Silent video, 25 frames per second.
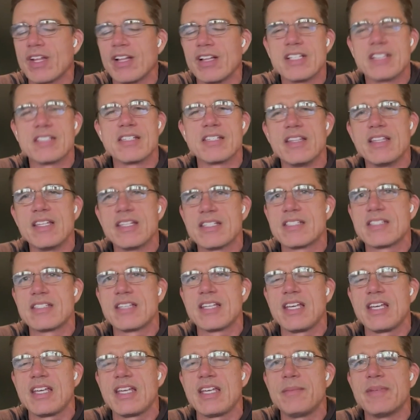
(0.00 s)
Listen, this
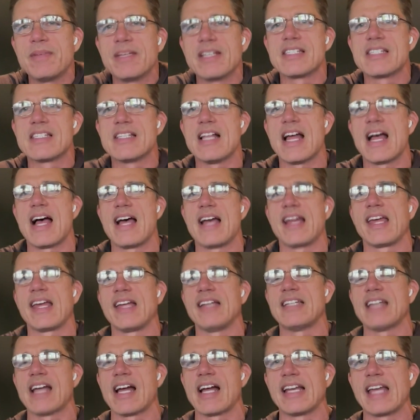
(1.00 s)
team is not
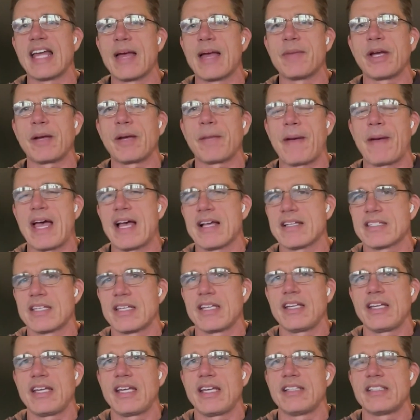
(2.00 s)
a dynamic
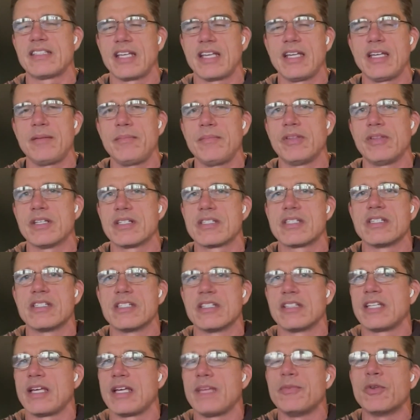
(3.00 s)
passing team. This is
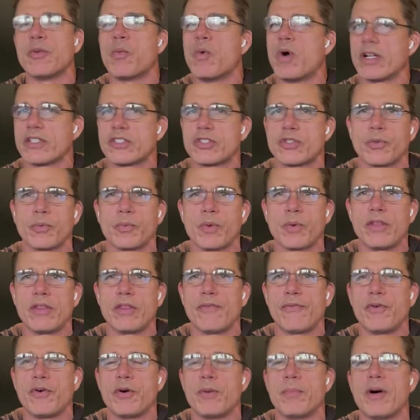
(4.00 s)
a team that wants to run
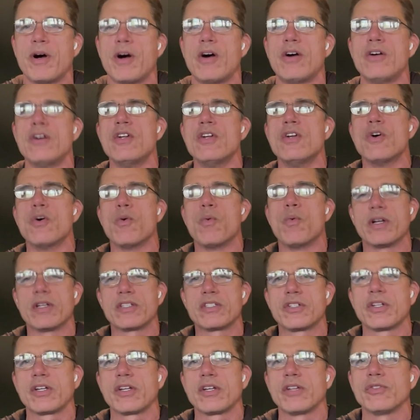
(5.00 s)
the football,
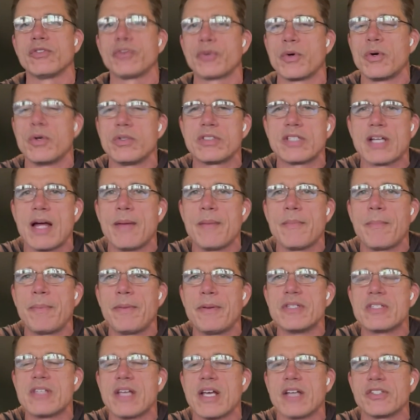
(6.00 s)
wants to control time of
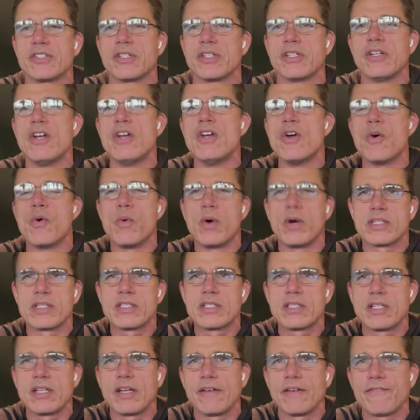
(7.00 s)
possession,
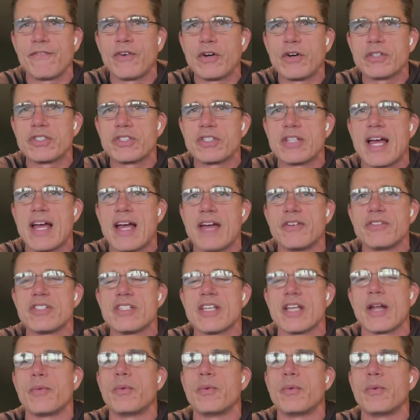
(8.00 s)
wants to get first downs.